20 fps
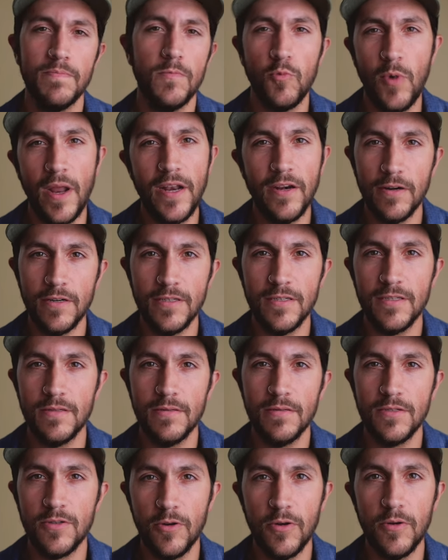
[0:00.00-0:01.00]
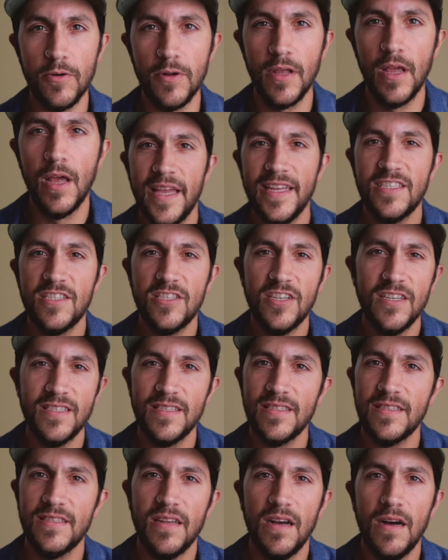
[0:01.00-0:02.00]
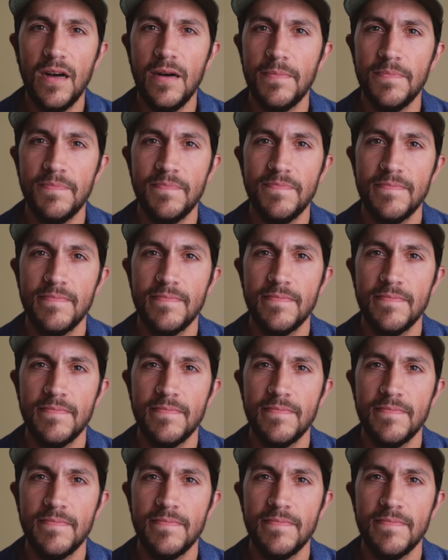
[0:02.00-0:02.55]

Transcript: render is screwed. It's just dumb.